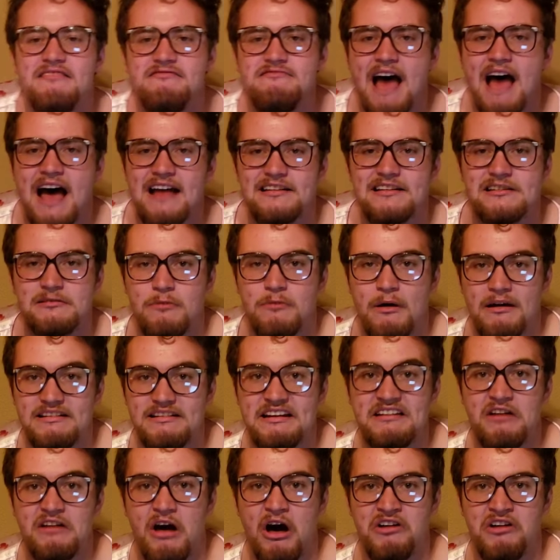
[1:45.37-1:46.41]
That's what
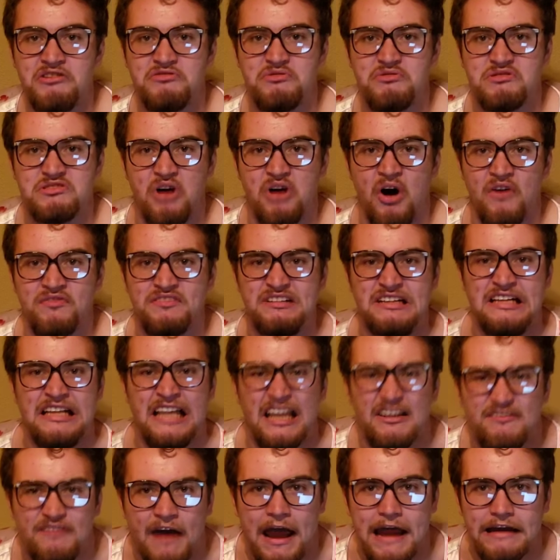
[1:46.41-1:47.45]
an unresolved
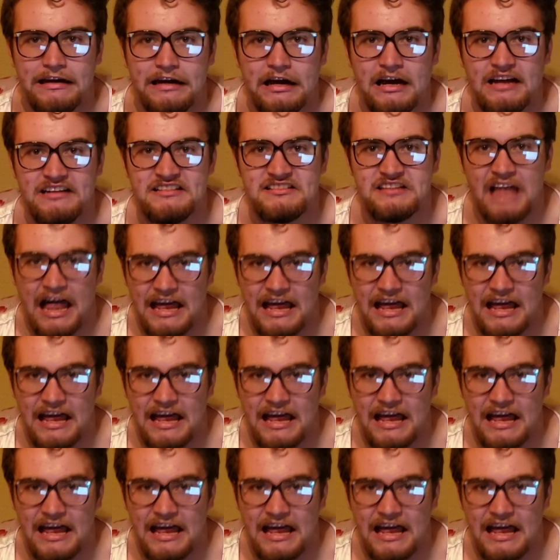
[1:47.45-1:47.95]
cliffhanger is